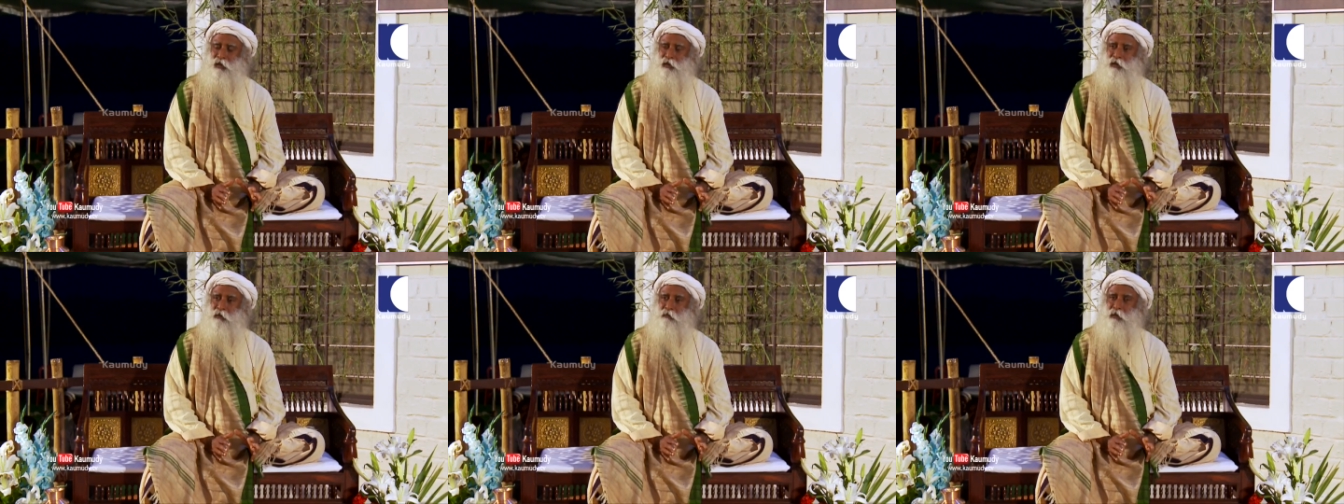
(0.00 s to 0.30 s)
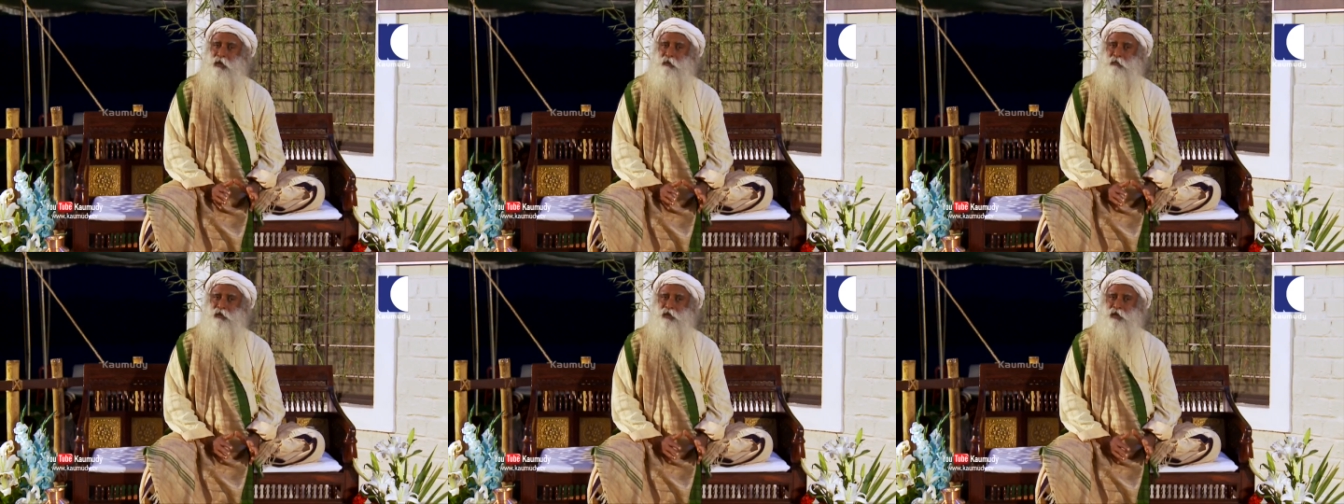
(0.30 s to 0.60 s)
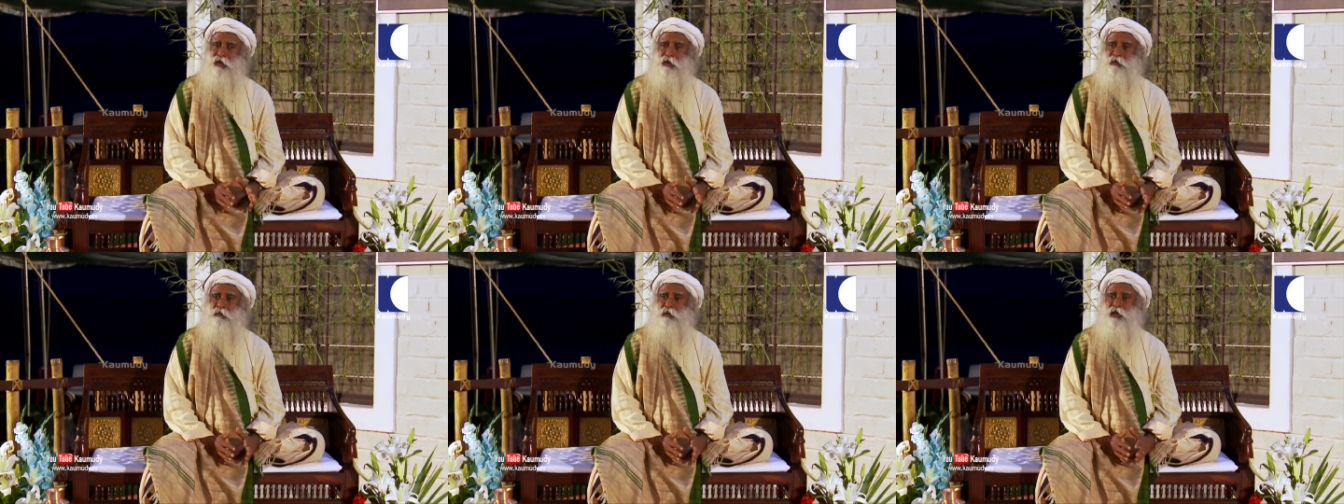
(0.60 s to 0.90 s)
the
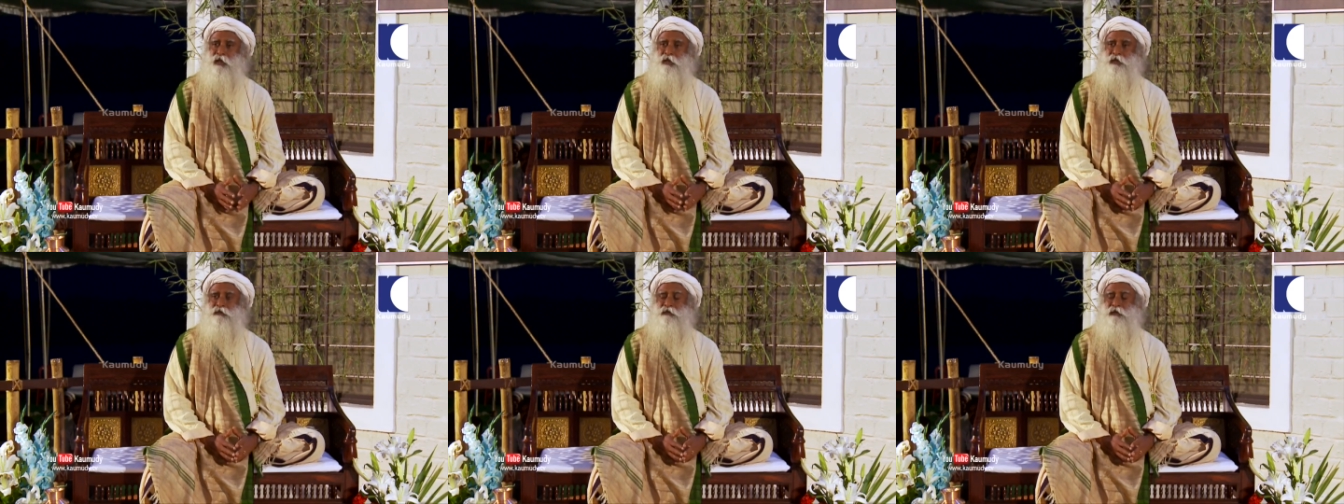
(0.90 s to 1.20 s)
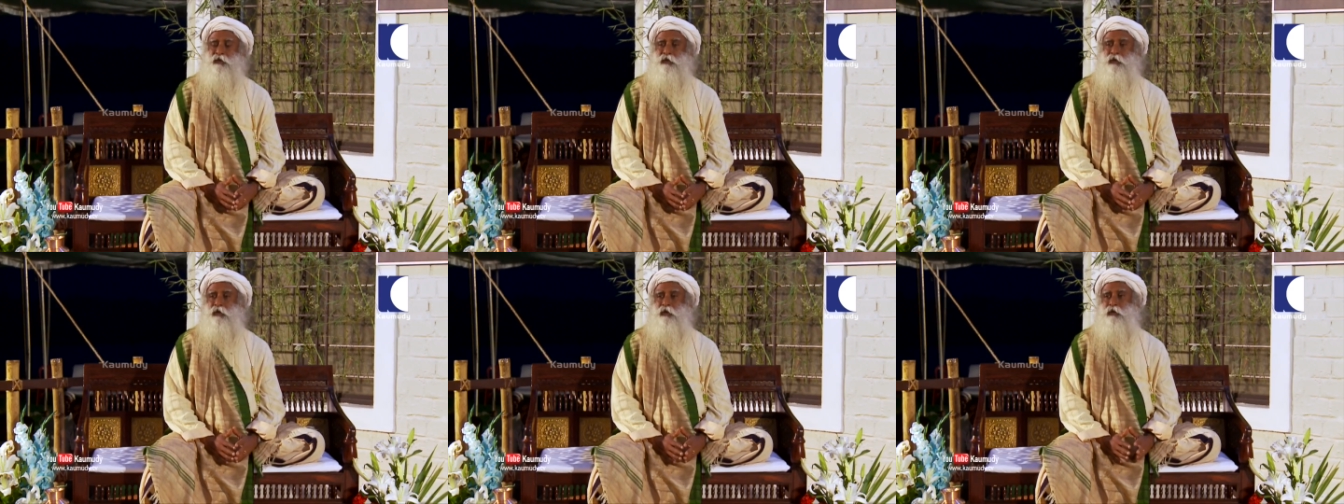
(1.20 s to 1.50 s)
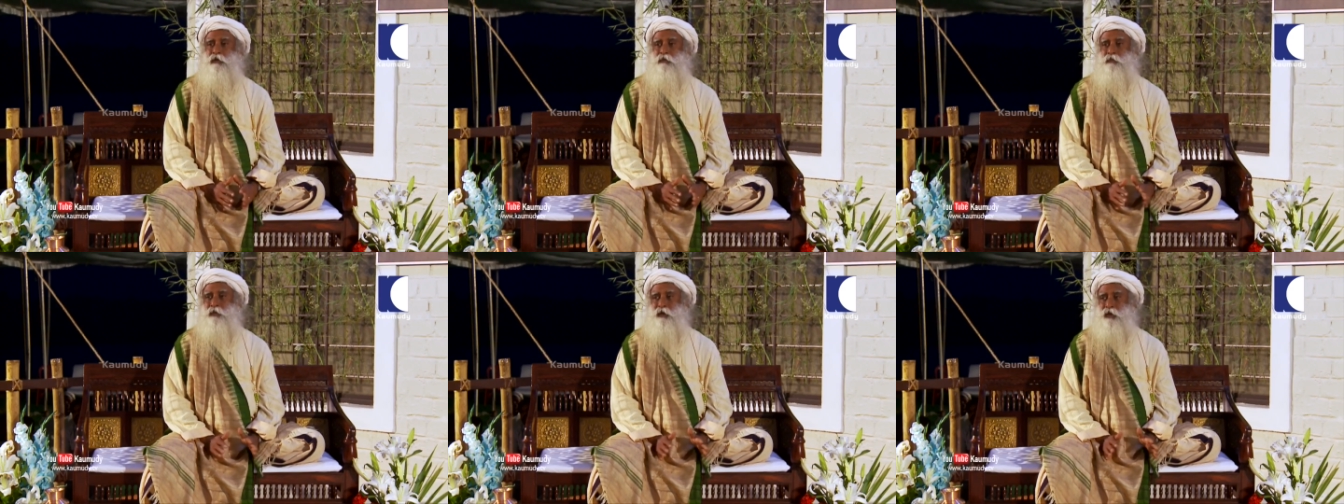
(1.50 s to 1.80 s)
memory remains for a
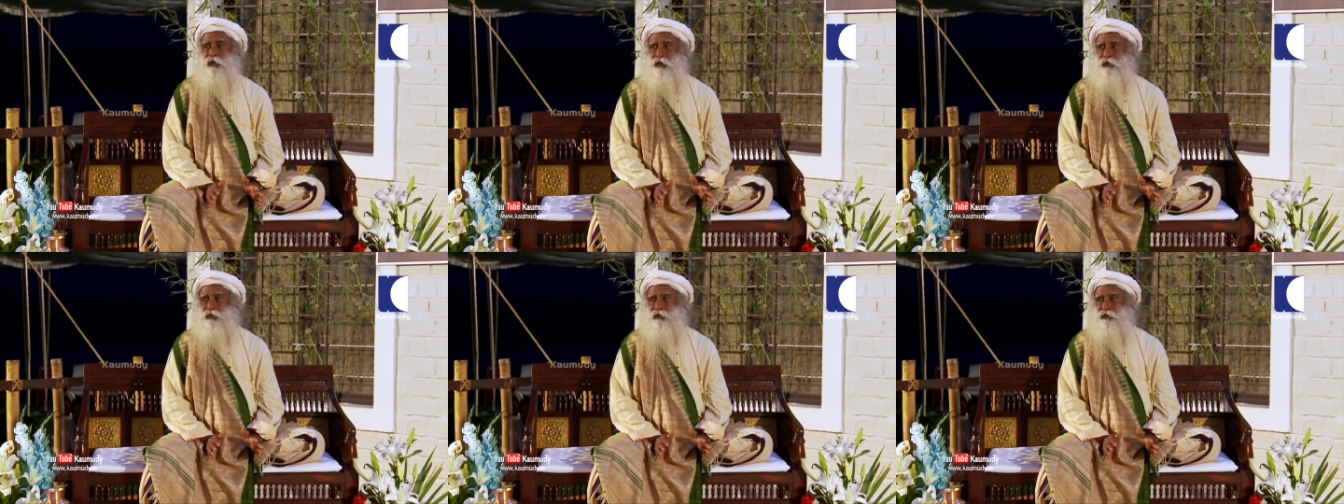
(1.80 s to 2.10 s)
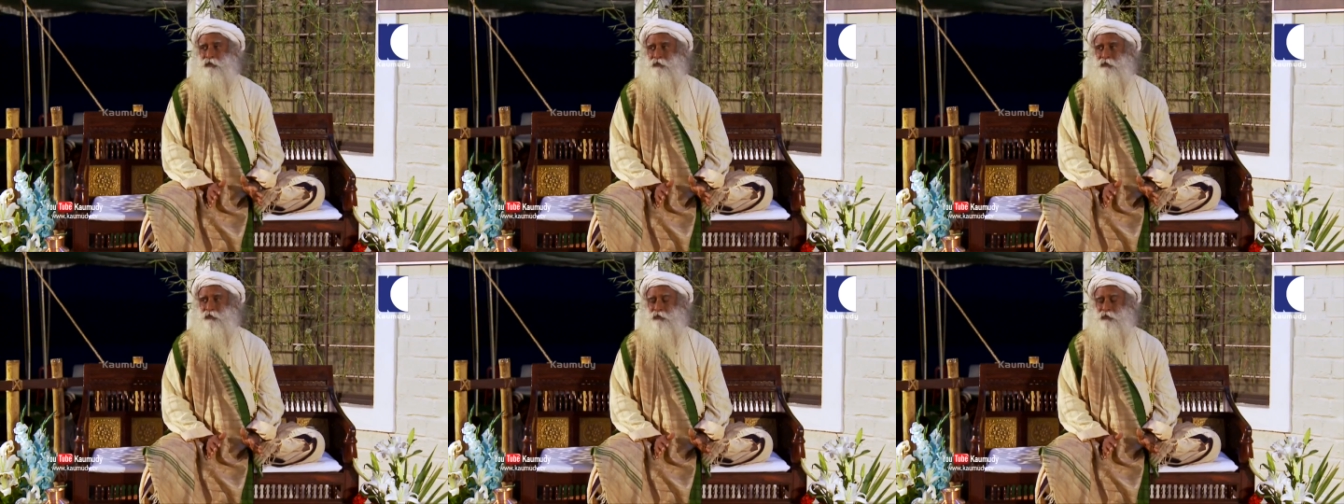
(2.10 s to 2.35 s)
long period.